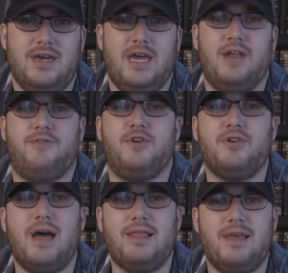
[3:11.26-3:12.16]
And if you're
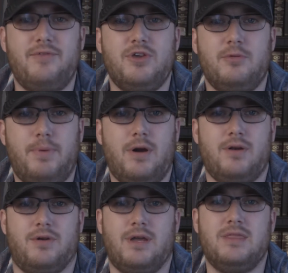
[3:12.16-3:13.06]
not loving your
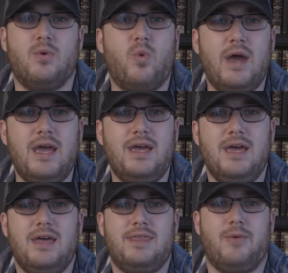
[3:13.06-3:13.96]
partner in the way
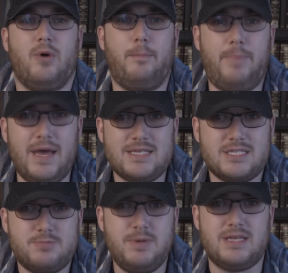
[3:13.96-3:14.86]
that will
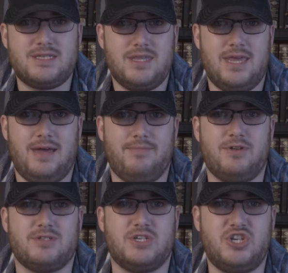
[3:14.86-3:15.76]
best speak to them,
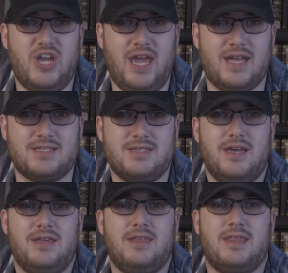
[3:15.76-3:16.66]
there's a chance
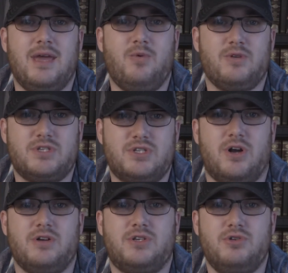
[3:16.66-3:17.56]
that they will
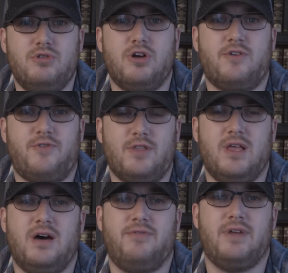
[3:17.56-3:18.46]
start to look for
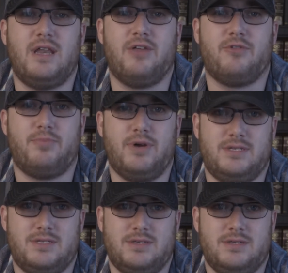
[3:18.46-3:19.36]
love in other
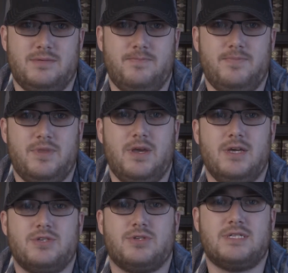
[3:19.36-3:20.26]
places.
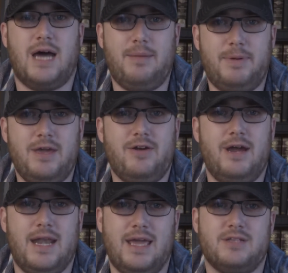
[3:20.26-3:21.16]
So stop here
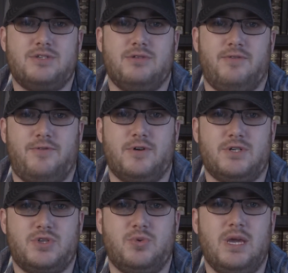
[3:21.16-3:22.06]
and answer the
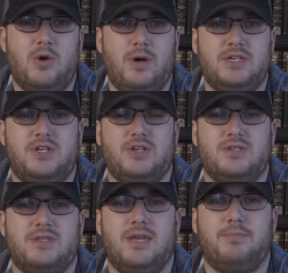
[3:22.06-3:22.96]
first 3
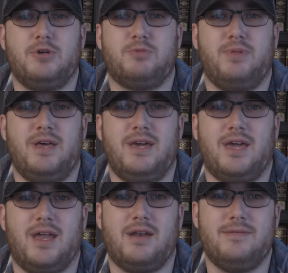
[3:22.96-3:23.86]
questions, then push play
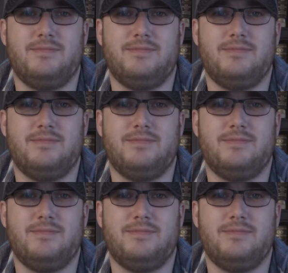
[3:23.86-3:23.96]
again.